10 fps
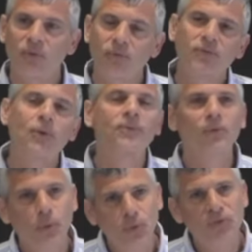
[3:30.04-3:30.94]

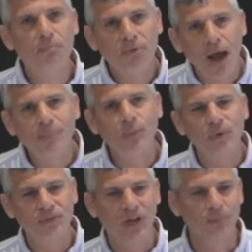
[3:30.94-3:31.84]
so there was a
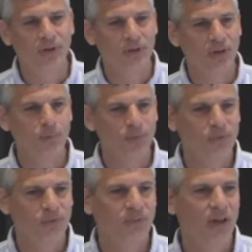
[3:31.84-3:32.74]
problem with the library
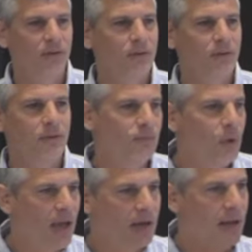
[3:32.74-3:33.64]
lookup, which was that
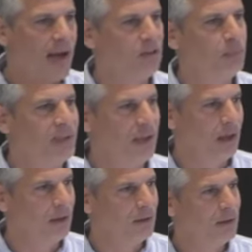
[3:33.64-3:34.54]
if you had an
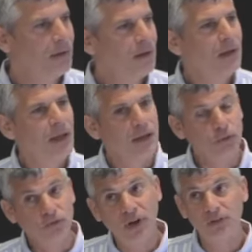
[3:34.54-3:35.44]
ISBN
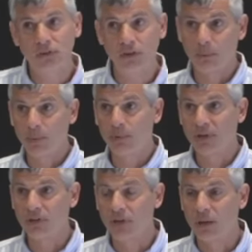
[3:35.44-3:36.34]
and you were trying to look up a
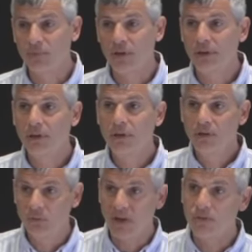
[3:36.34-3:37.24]
book in the library,
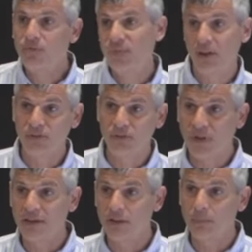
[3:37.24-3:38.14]
you might fail
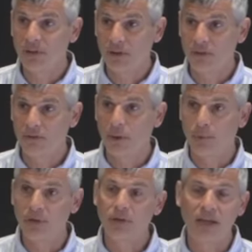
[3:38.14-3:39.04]
to find it because
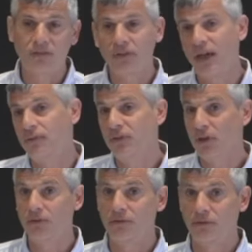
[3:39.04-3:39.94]
a book will actually have
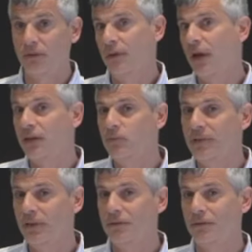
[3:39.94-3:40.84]
a dozen
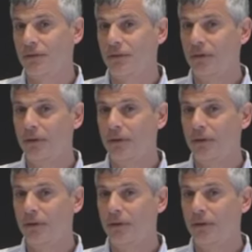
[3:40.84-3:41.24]
ISBNs,